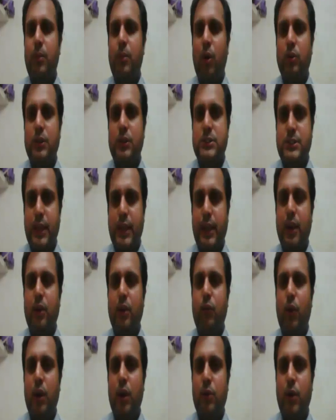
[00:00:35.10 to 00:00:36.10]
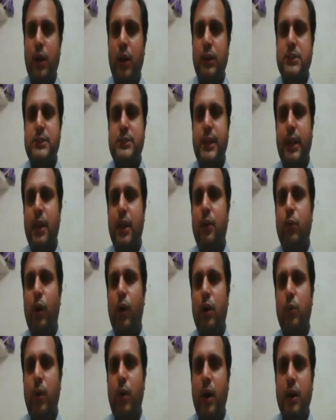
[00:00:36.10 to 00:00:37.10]
about the Second World War, the Second
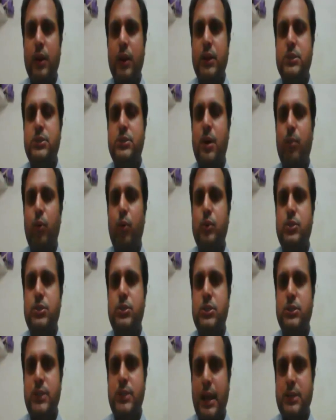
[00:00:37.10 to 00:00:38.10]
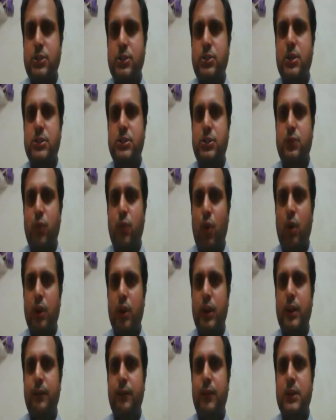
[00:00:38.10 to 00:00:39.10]
World War is the most disastrous war
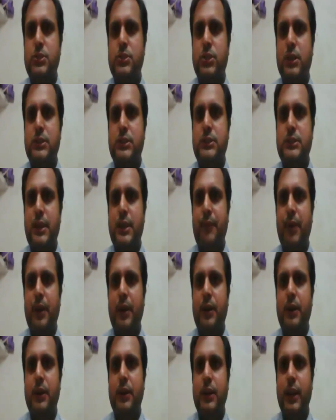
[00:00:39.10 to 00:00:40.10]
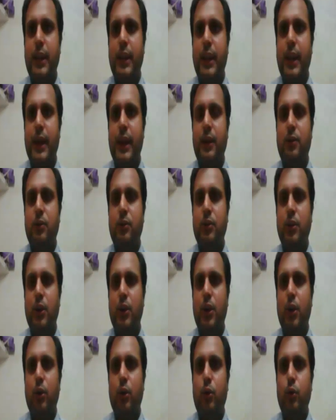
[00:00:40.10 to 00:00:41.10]
in which 78
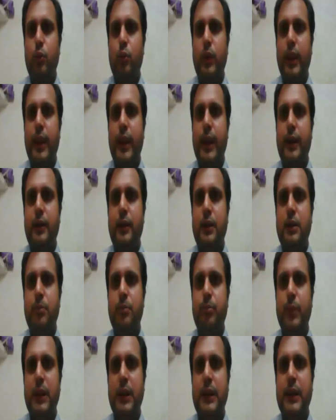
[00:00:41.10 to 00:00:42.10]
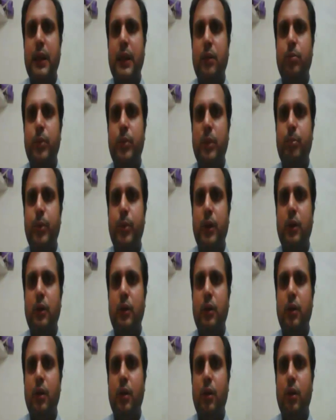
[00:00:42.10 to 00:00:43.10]
to 80 million
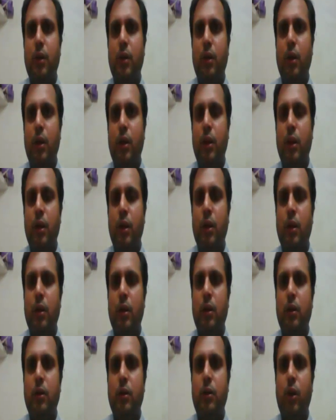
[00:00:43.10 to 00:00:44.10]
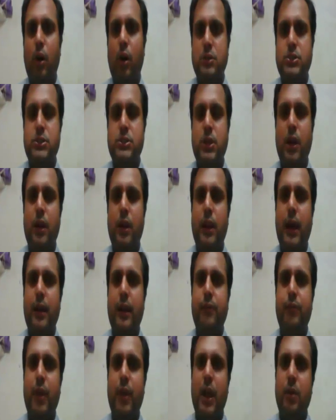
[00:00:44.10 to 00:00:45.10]
people lost their
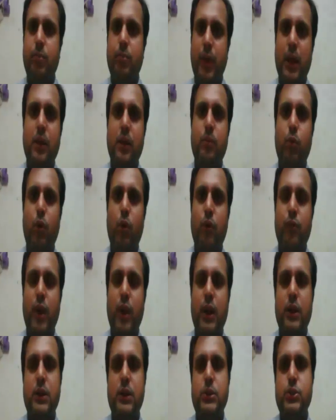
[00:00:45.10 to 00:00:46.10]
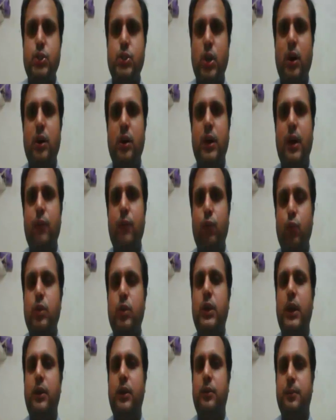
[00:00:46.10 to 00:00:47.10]
life and many more were injured and
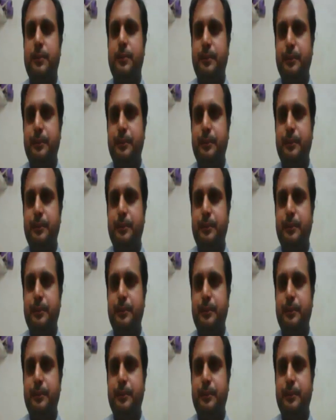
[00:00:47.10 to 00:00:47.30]
wounded.